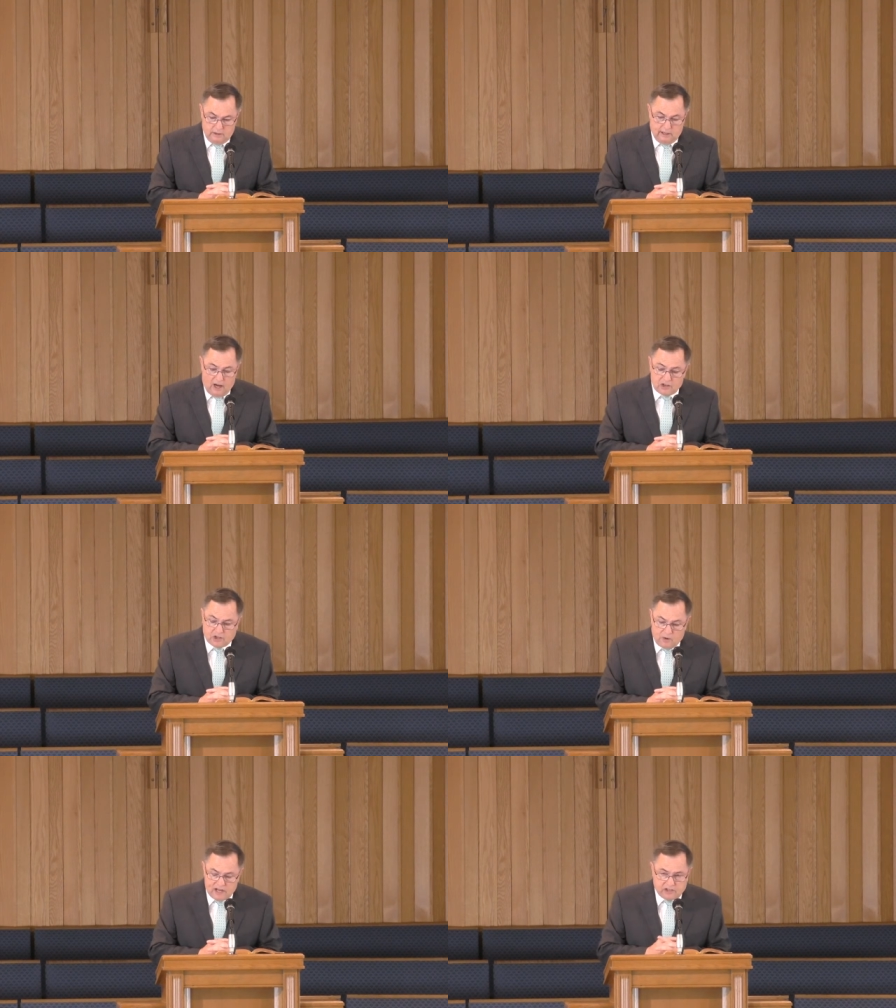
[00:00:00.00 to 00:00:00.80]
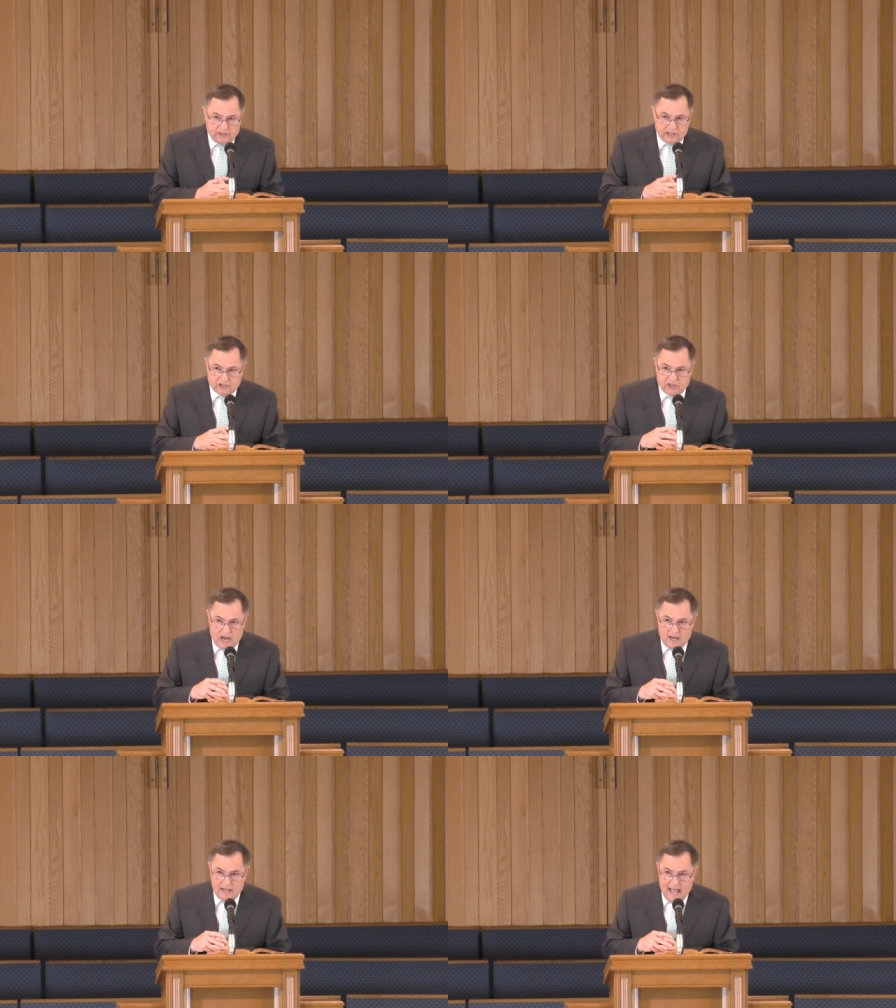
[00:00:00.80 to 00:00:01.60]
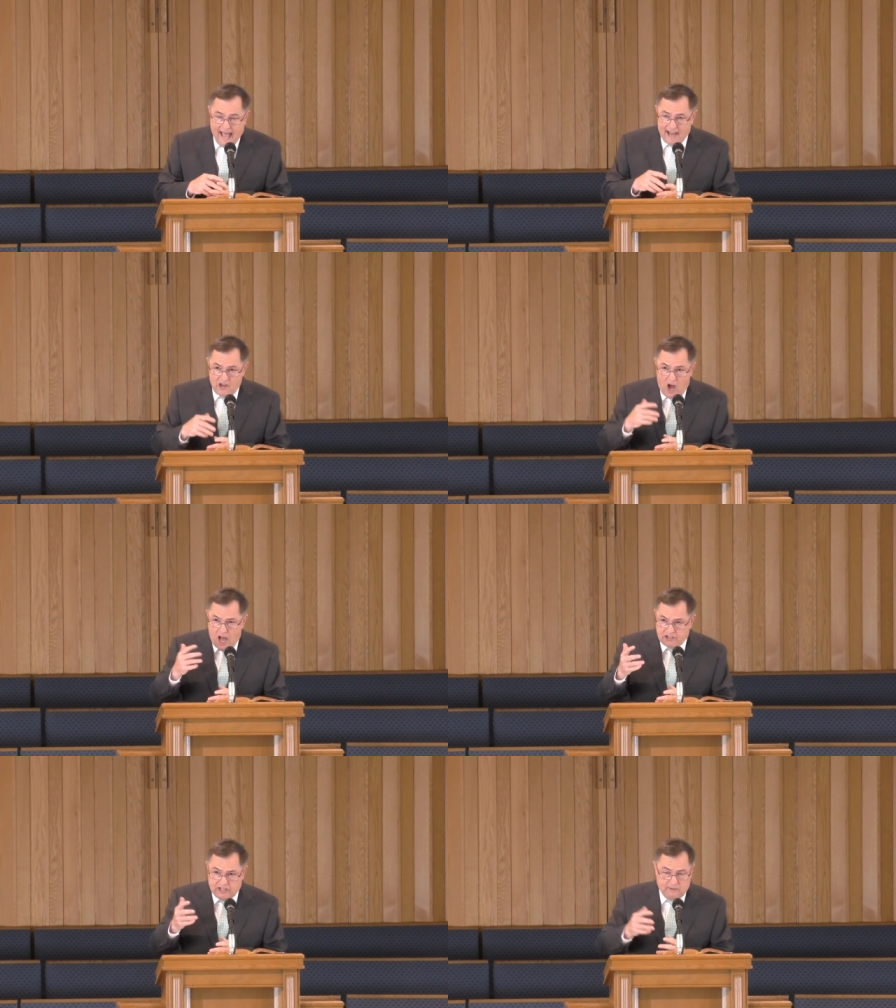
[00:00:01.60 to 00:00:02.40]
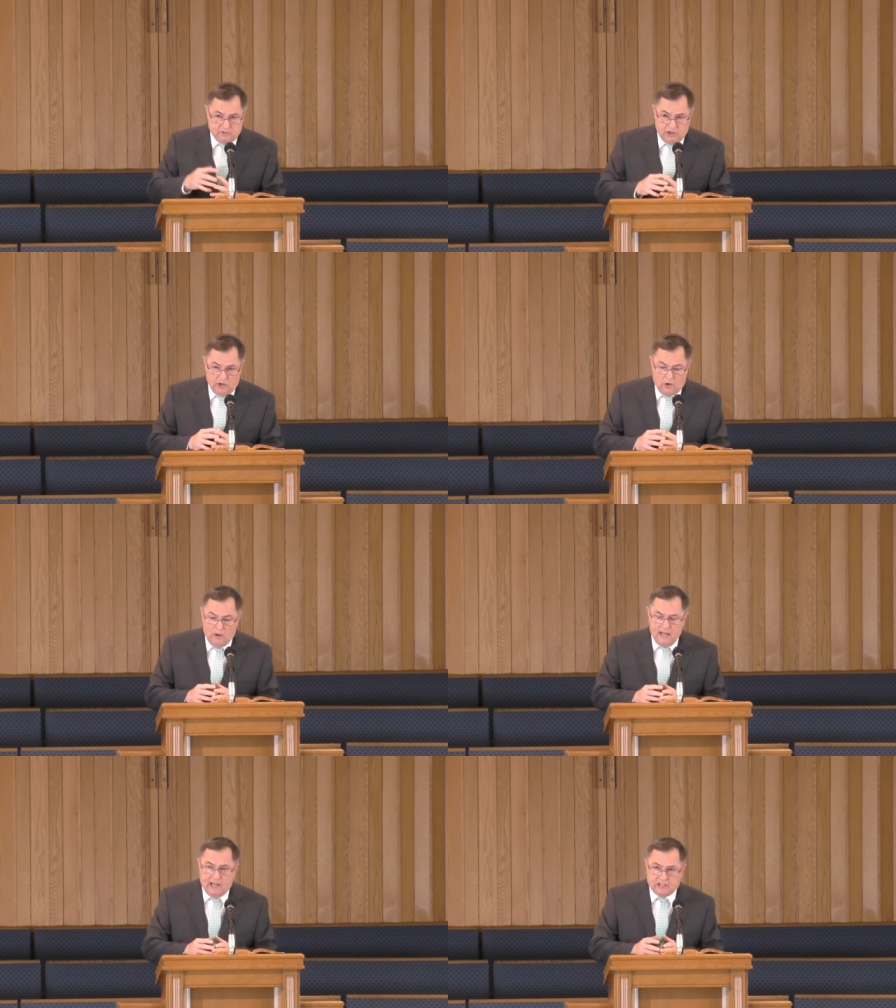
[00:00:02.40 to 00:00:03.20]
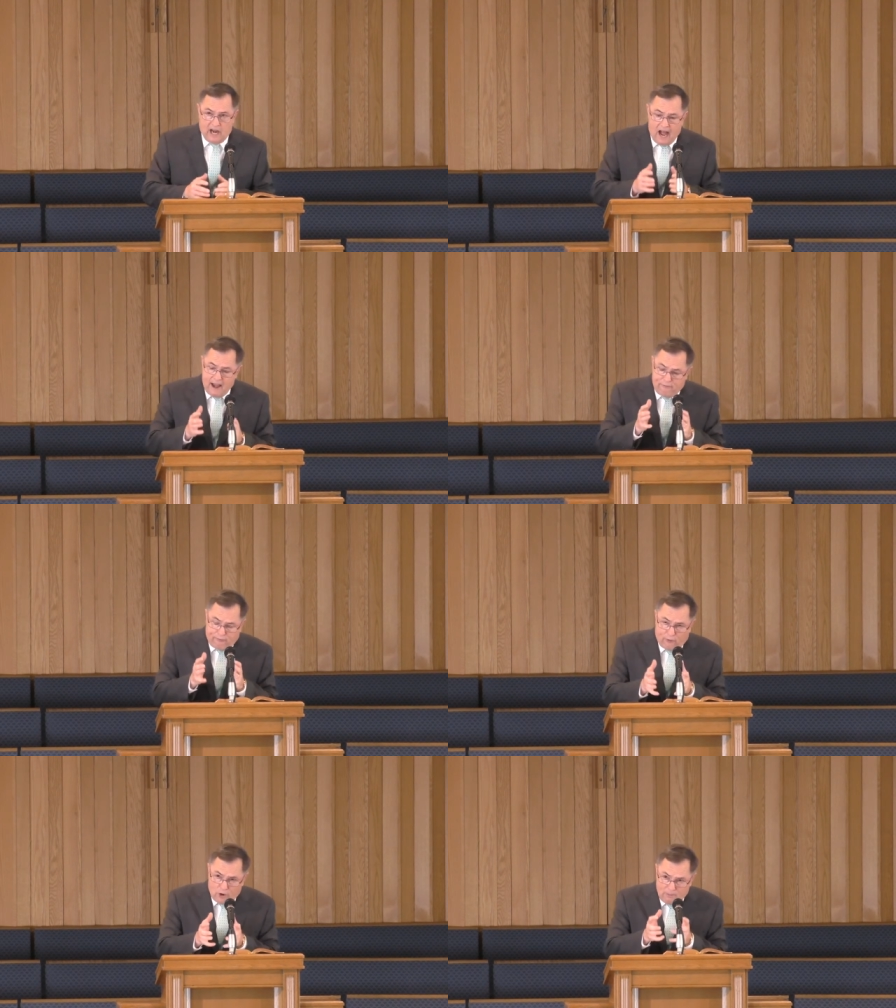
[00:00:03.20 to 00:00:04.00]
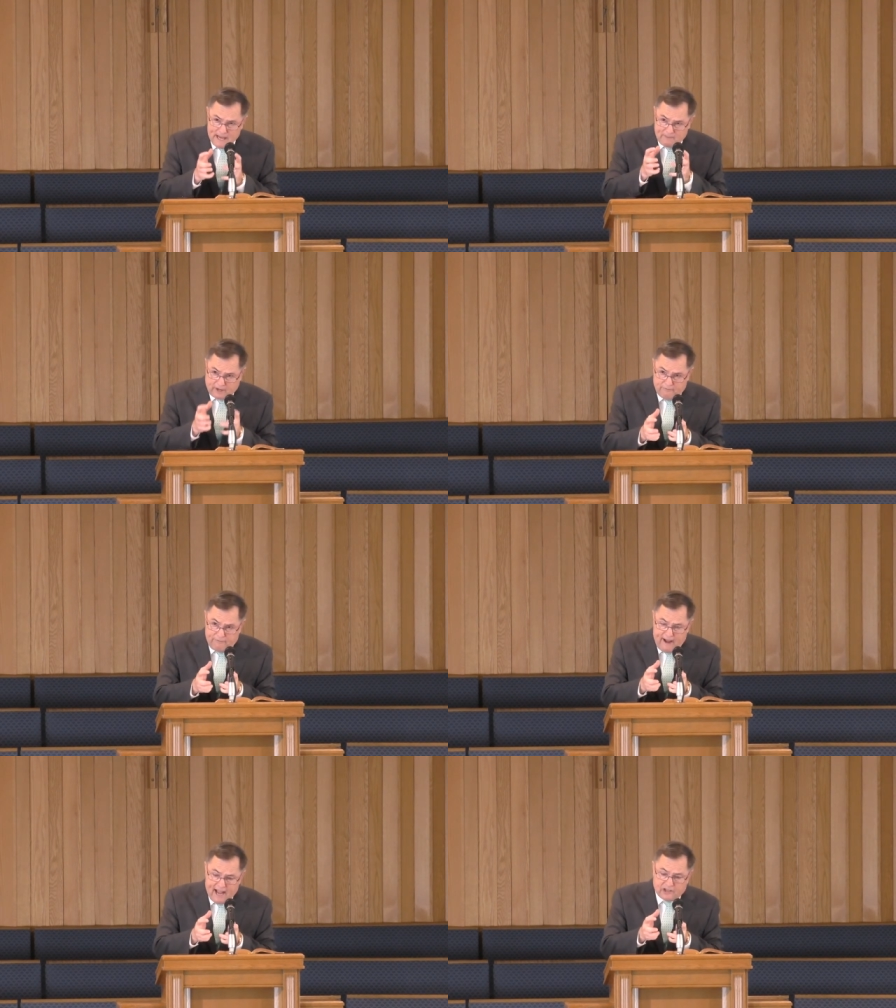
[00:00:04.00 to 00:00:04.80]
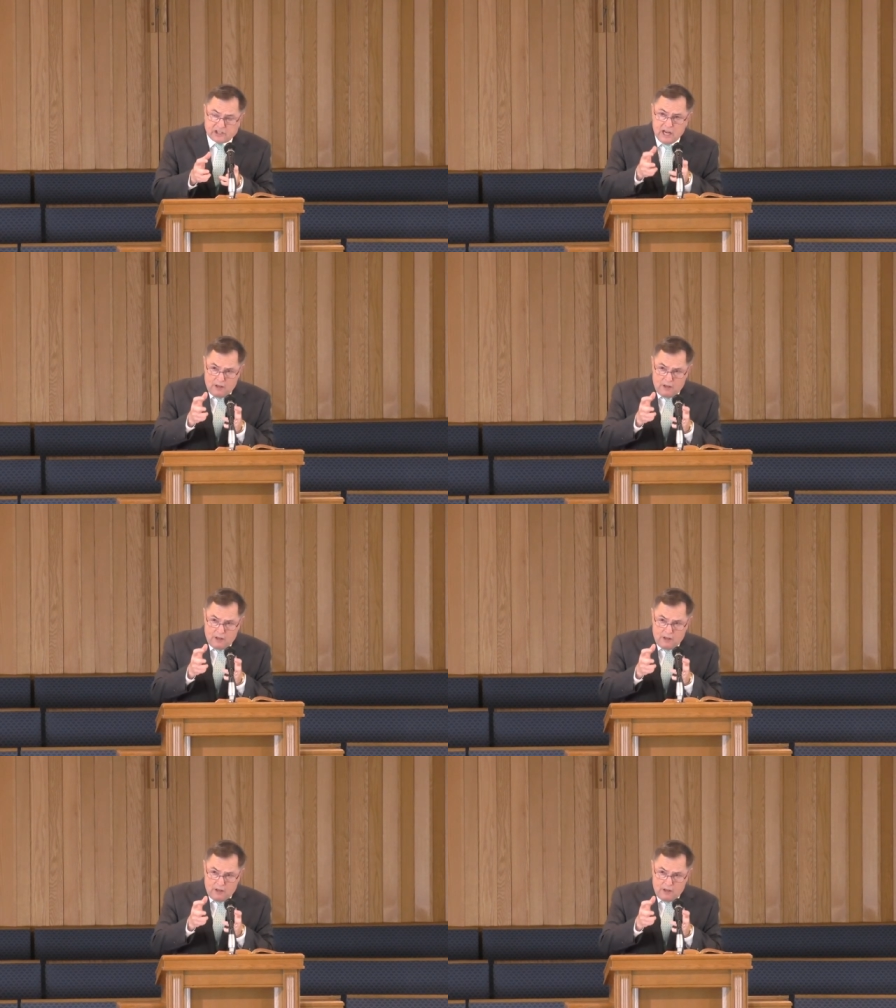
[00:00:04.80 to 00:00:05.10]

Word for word: And I'll stress this uh, ad nauseum to you is that I firmly am convinced